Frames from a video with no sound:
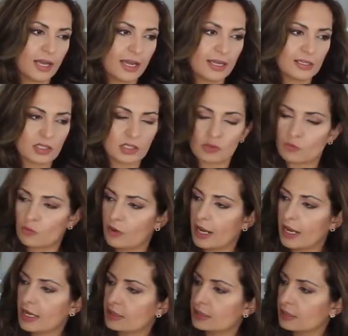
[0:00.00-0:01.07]
nice
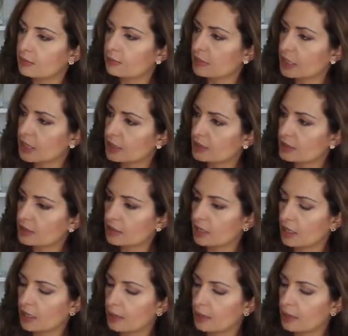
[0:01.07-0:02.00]
red and mixed